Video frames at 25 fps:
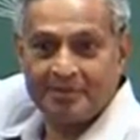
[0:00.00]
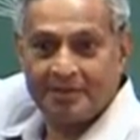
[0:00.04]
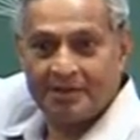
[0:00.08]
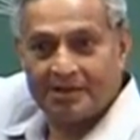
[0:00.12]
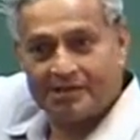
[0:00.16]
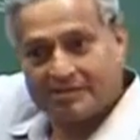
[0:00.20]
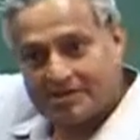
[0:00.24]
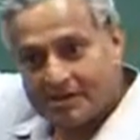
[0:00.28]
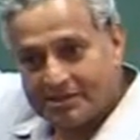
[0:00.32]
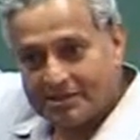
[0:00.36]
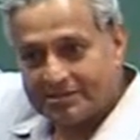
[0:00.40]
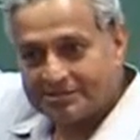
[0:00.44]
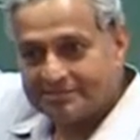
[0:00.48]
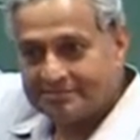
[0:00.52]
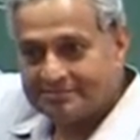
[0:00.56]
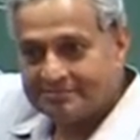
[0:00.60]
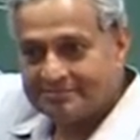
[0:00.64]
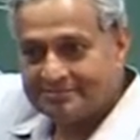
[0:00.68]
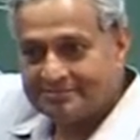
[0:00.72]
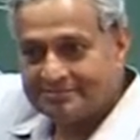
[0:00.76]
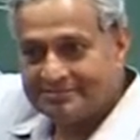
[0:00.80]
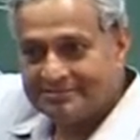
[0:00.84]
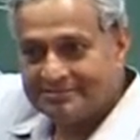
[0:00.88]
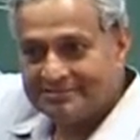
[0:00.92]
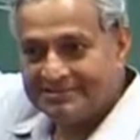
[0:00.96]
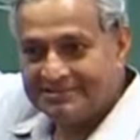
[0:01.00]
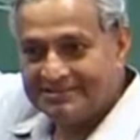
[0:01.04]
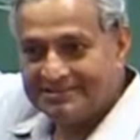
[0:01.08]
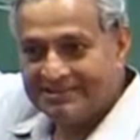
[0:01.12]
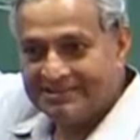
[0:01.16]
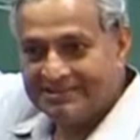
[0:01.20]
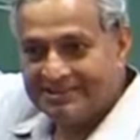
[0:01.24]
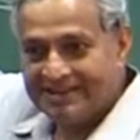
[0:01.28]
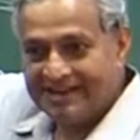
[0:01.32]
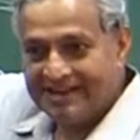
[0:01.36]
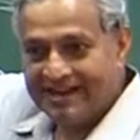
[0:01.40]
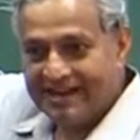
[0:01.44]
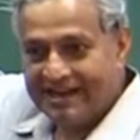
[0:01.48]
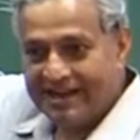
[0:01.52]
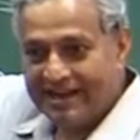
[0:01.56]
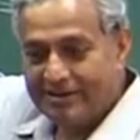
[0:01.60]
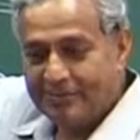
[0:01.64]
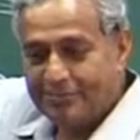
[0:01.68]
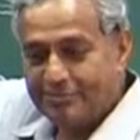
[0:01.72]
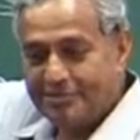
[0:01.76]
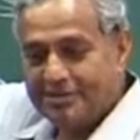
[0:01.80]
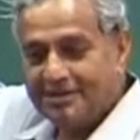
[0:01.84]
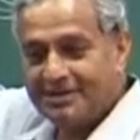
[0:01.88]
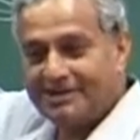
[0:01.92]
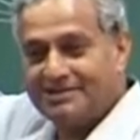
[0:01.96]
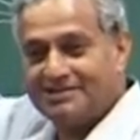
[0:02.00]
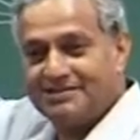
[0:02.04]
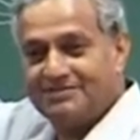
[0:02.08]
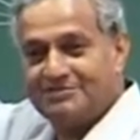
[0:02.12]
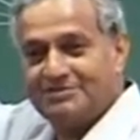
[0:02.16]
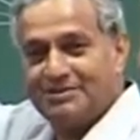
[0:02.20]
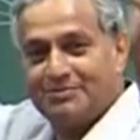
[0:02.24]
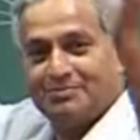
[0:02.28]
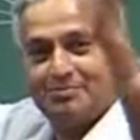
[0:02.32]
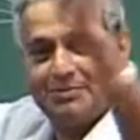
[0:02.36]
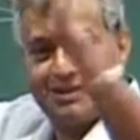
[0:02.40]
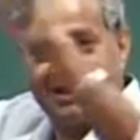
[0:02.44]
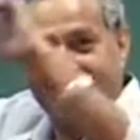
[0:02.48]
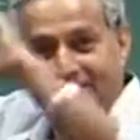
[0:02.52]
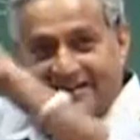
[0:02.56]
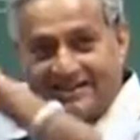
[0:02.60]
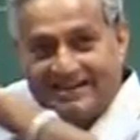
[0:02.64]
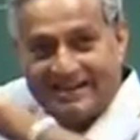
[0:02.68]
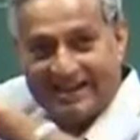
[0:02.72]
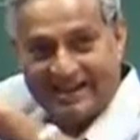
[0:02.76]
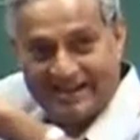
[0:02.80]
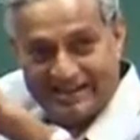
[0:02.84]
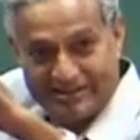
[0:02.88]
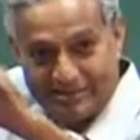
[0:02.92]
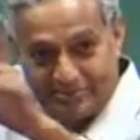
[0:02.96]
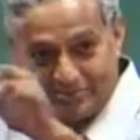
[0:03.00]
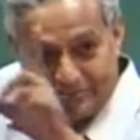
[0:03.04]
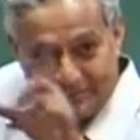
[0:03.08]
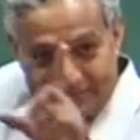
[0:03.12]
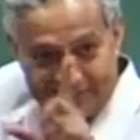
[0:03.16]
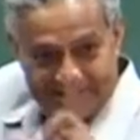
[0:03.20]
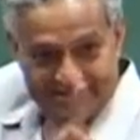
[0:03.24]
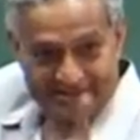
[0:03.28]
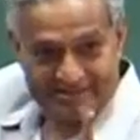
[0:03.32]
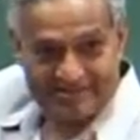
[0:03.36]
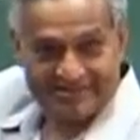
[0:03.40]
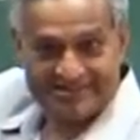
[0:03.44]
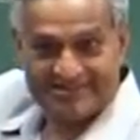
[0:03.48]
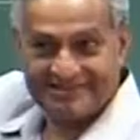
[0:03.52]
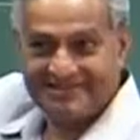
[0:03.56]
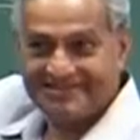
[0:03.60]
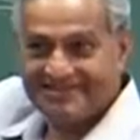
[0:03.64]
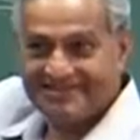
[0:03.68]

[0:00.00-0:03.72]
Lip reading: that is all. And because of the blade dynamics,